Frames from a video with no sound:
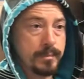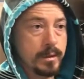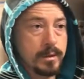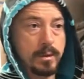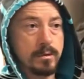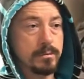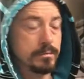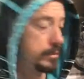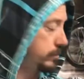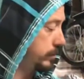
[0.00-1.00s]

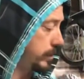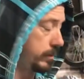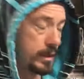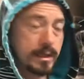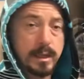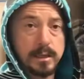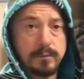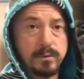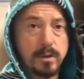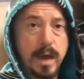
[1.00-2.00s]
again,
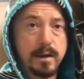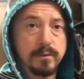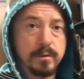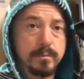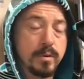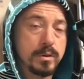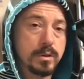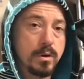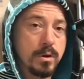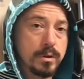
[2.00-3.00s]
if you have a parts
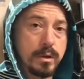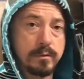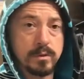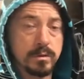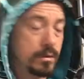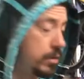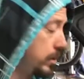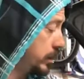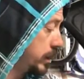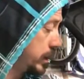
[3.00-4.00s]
car, you have donor
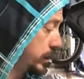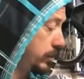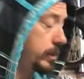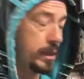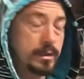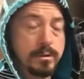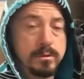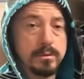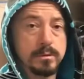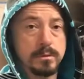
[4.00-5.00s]
car, you can
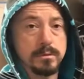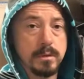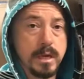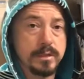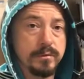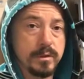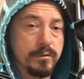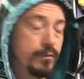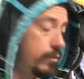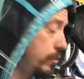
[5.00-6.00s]
use
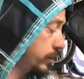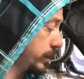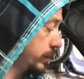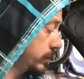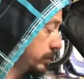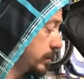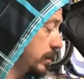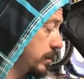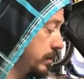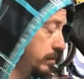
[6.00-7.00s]
s54
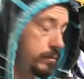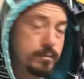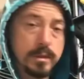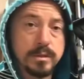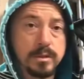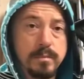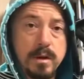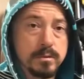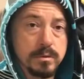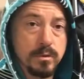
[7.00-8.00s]
engine
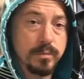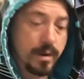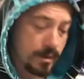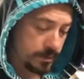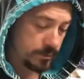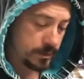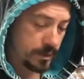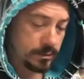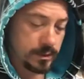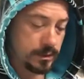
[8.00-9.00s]
mounts, no problem. The
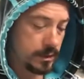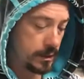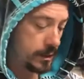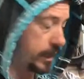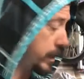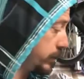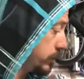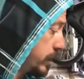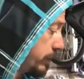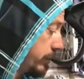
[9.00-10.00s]
only thing that I
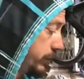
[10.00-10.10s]
use off of